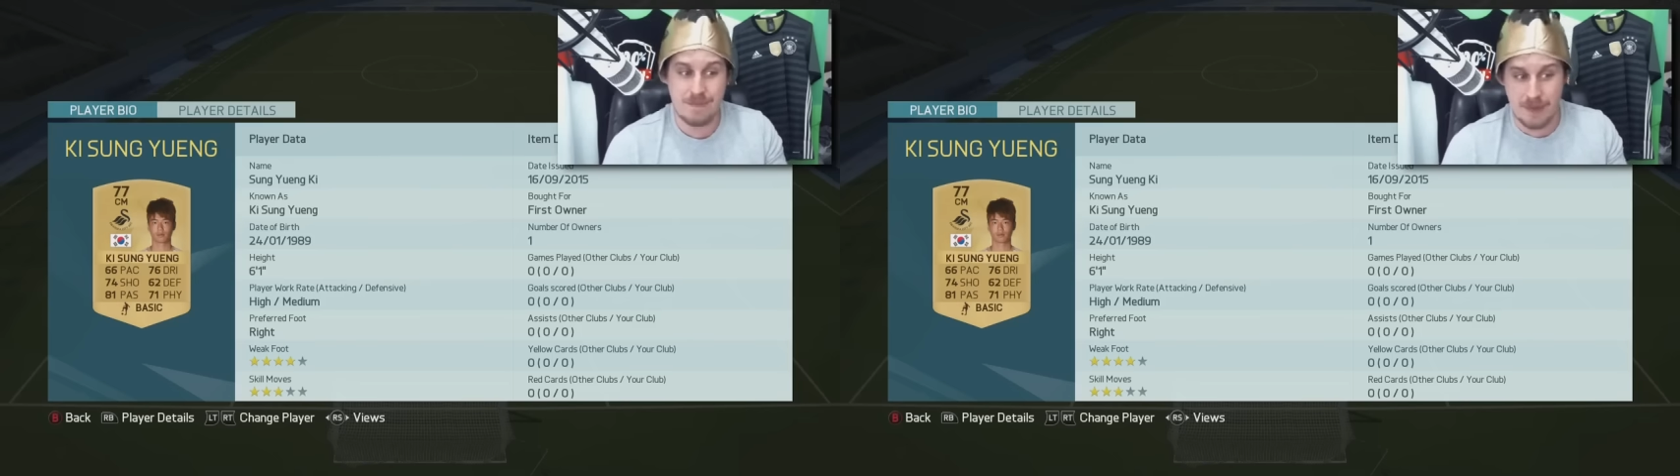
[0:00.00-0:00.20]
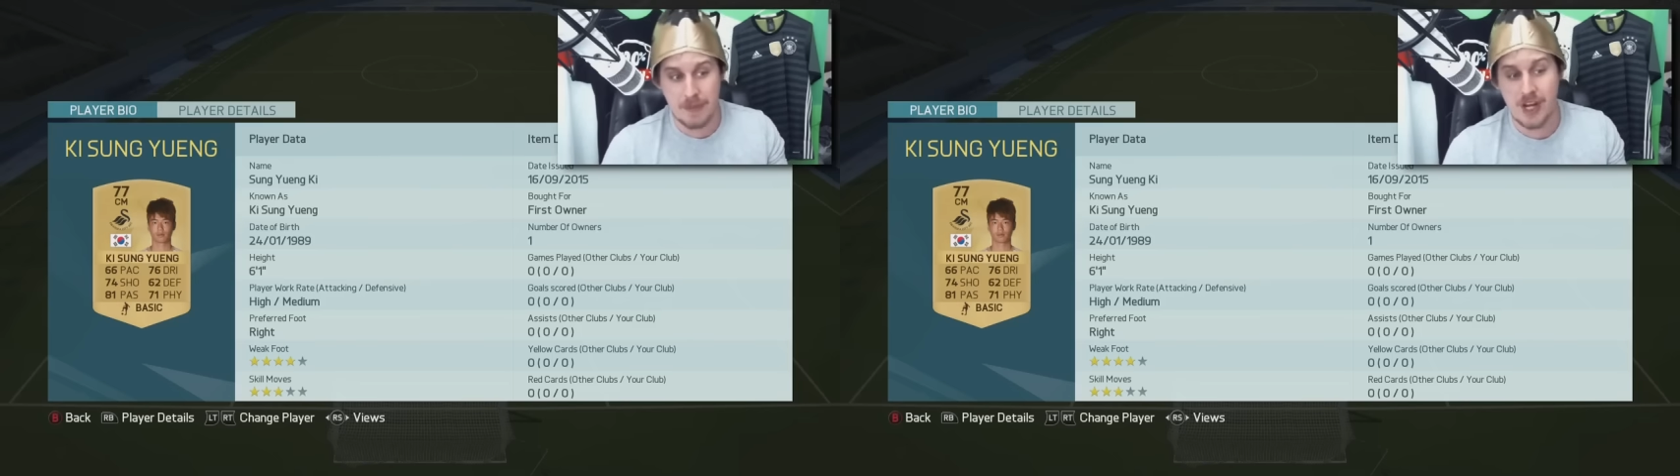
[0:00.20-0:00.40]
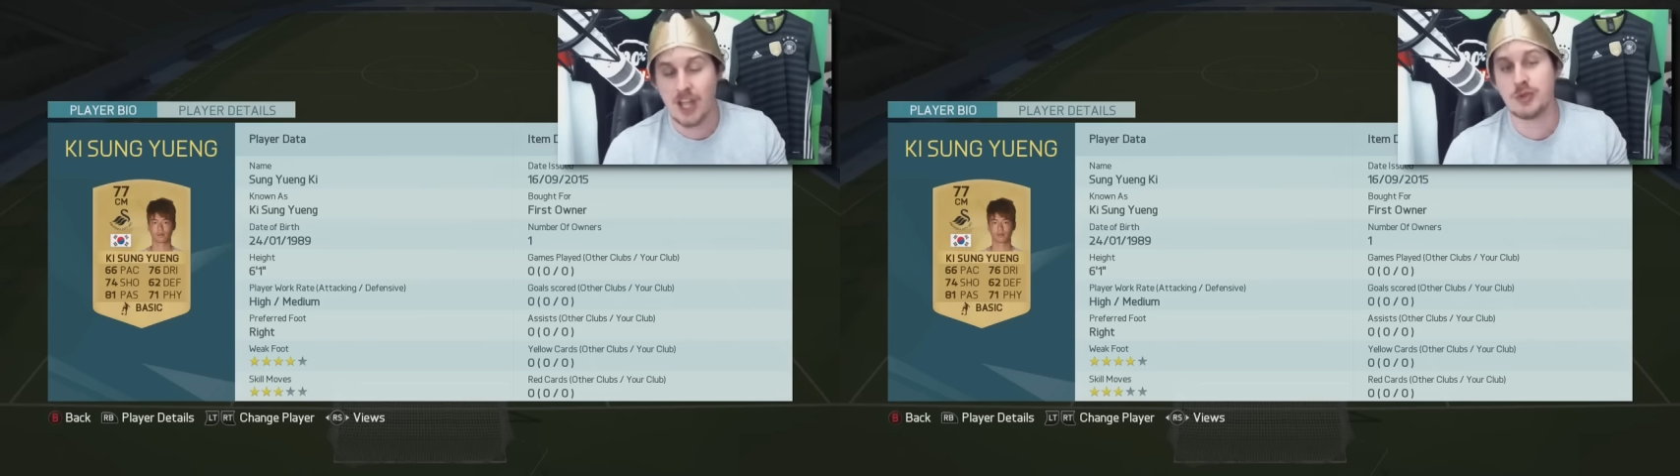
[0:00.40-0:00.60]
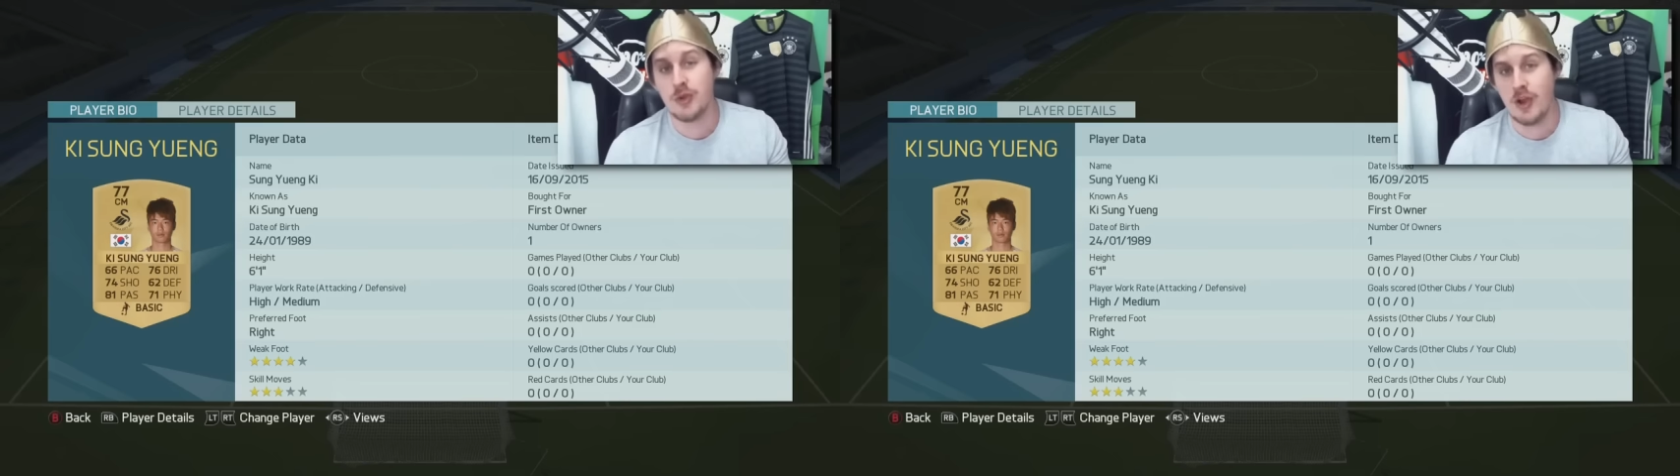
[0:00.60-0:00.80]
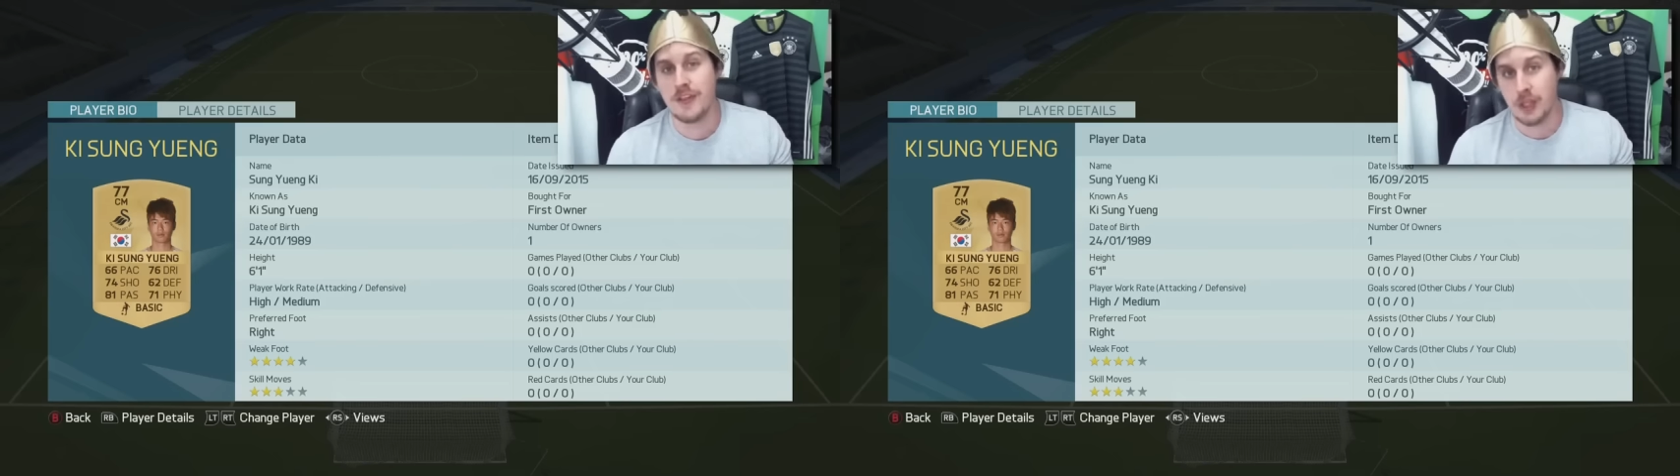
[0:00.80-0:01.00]
if I'm being honest
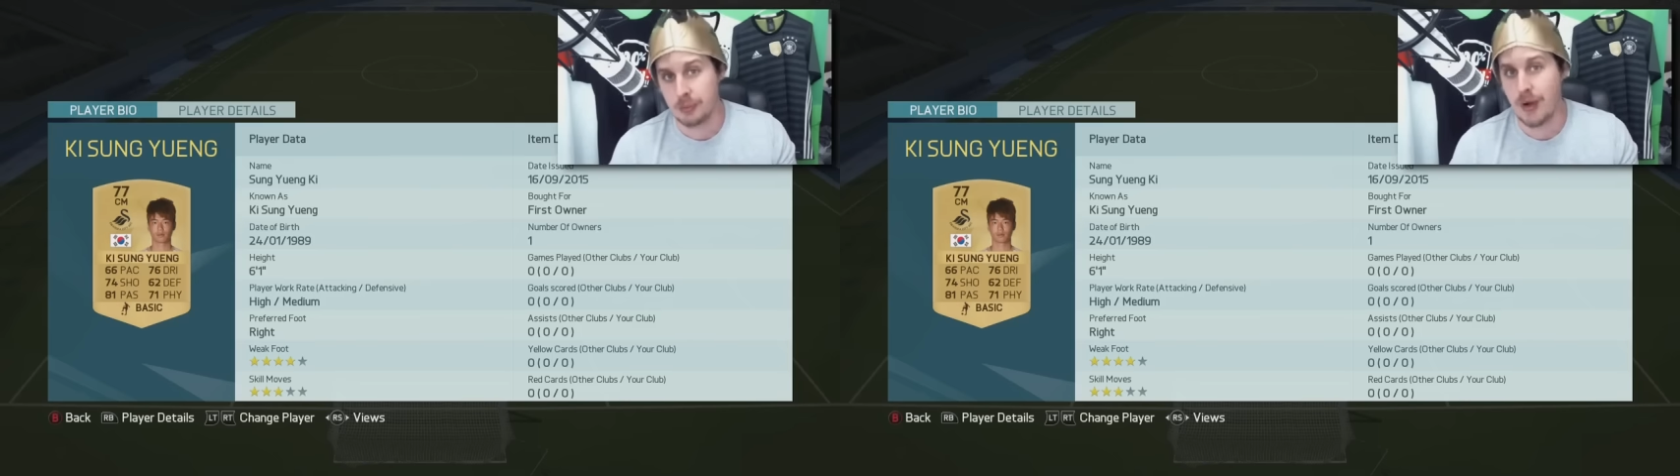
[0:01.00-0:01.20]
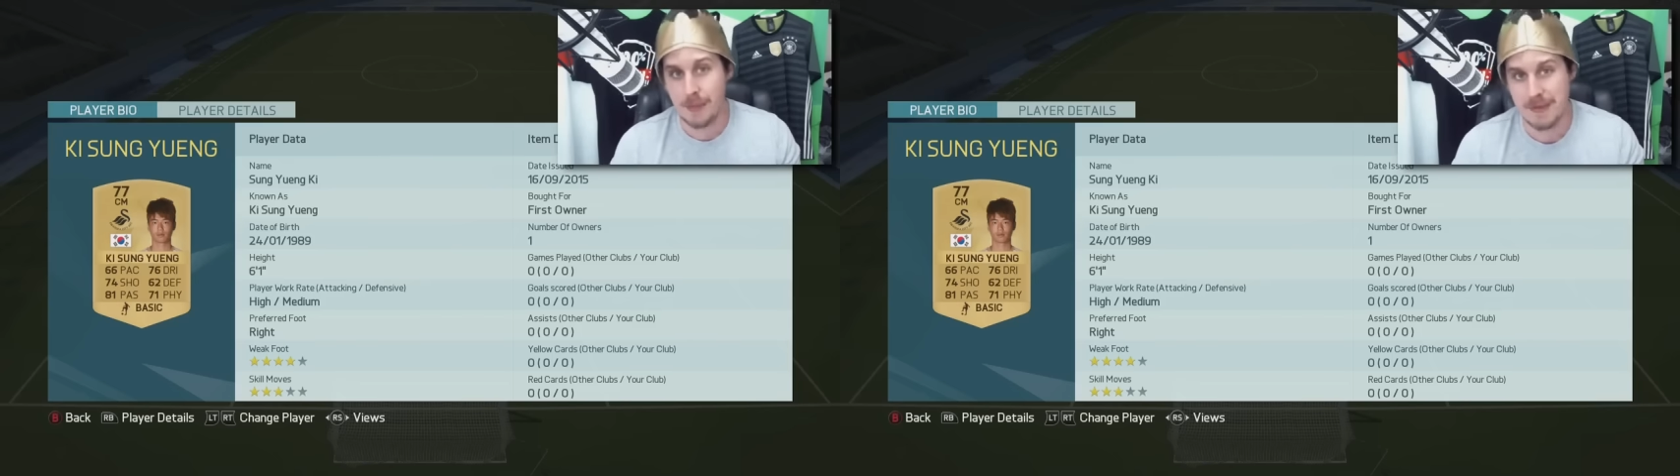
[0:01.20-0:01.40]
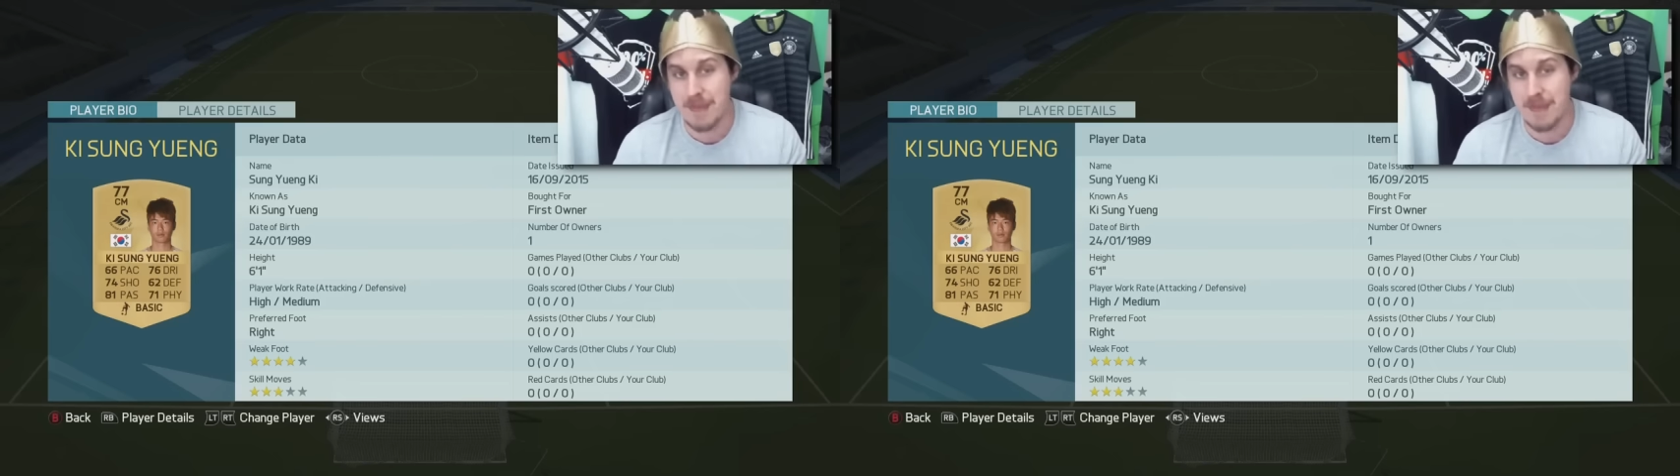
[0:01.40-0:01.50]
with you, I think they'll probably